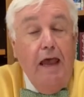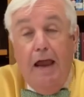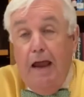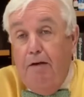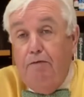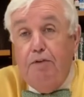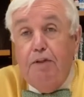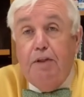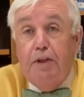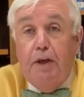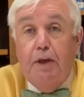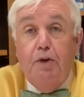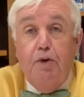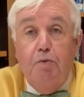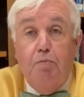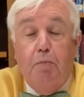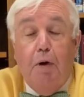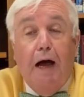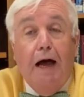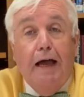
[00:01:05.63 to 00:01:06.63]
Everything
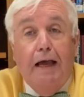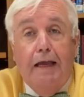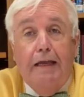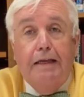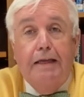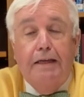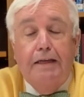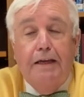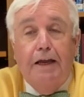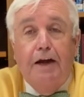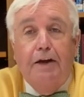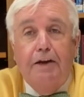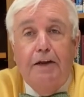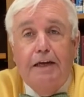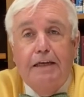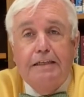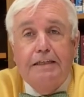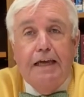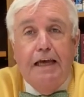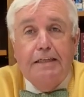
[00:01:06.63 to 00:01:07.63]
you buy nowadays